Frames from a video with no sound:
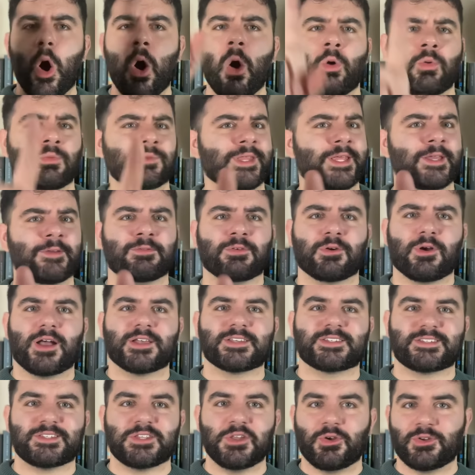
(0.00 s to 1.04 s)
only for us
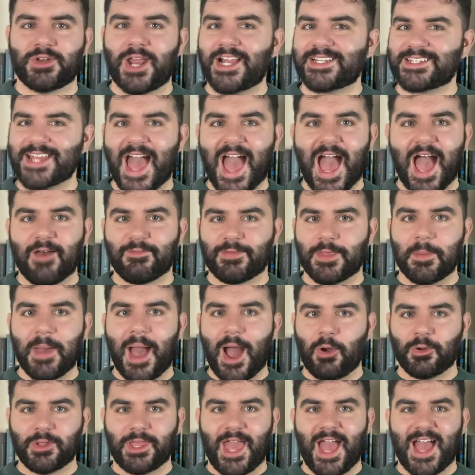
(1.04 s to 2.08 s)
still not to have them
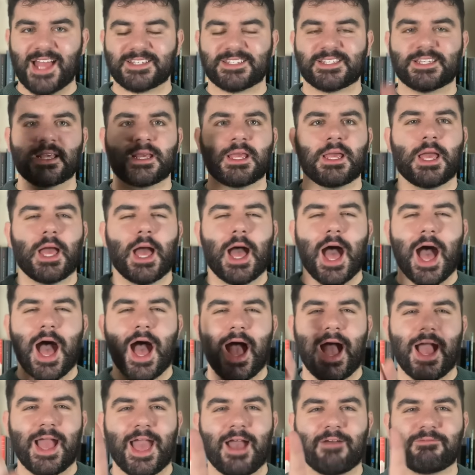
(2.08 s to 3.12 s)
out yet.
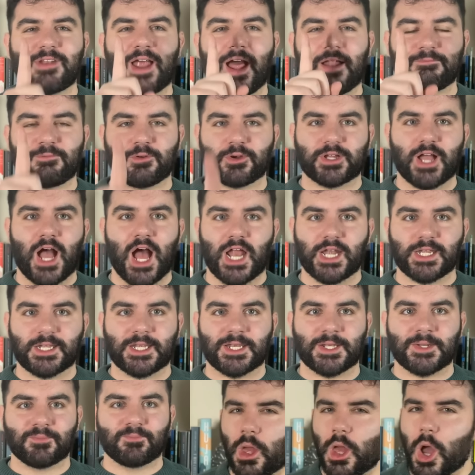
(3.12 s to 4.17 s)
I have not
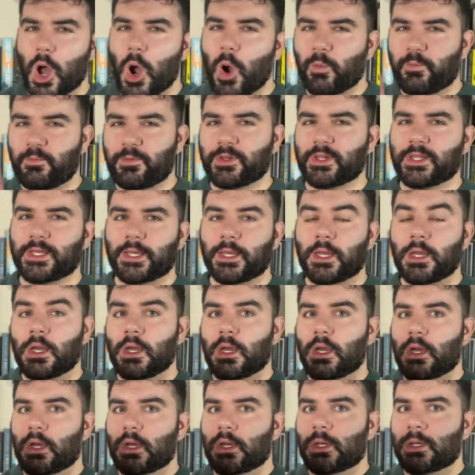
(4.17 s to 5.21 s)
forgotten. Hopefully
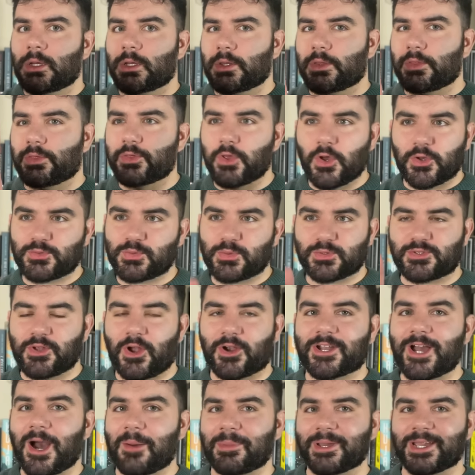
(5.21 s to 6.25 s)
those will
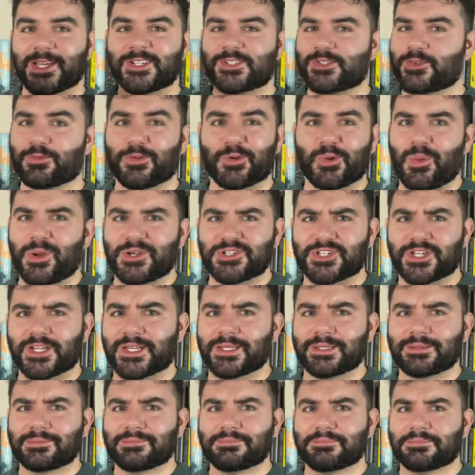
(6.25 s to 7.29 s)
start coming into
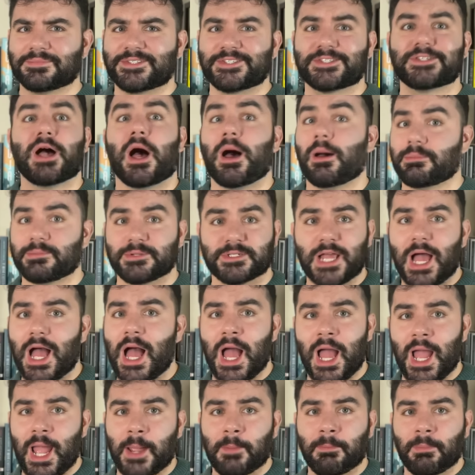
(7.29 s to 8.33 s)
fruition
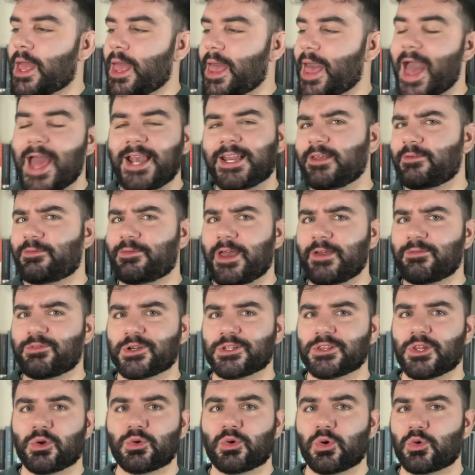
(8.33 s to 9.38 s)
sometime. Any
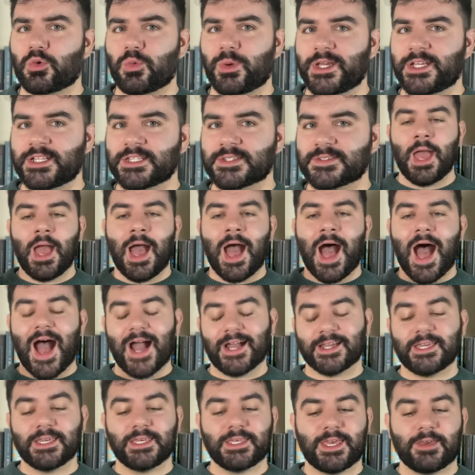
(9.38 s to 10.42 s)
favorite local queens?
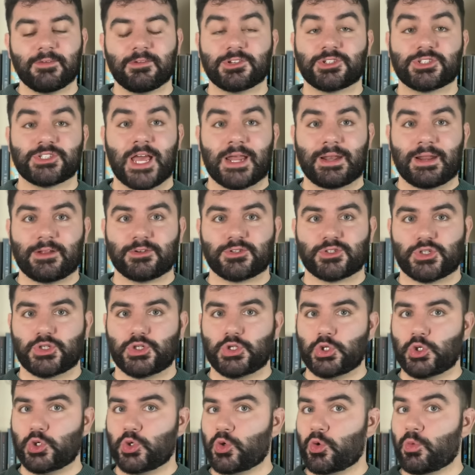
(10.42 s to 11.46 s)
I can give a shout out
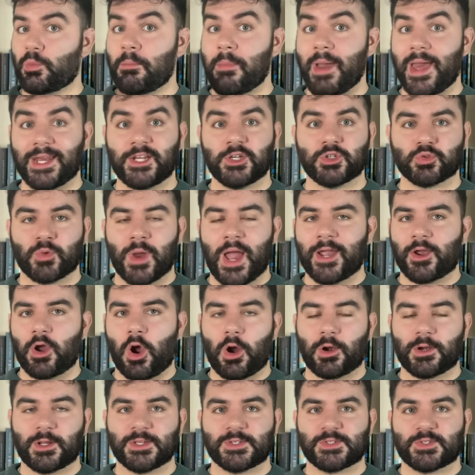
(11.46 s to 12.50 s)
to many drag
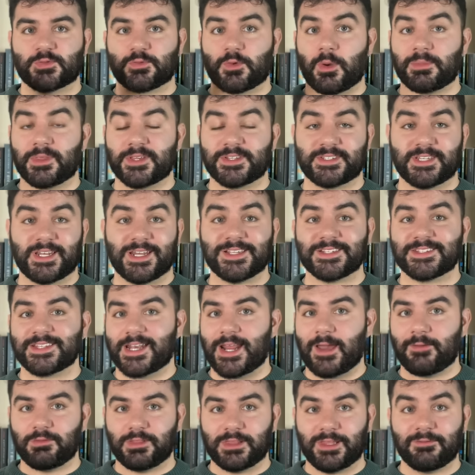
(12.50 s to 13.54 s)
artists from the cities that
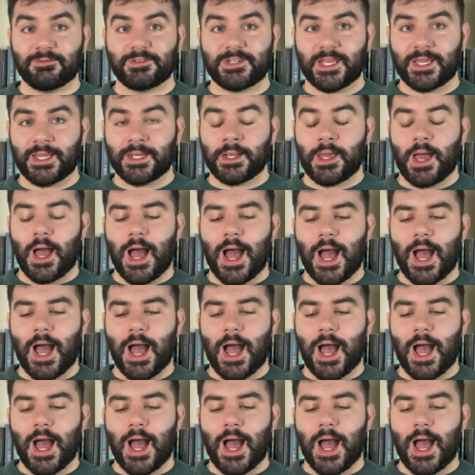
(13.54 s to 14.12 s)
I've lived in,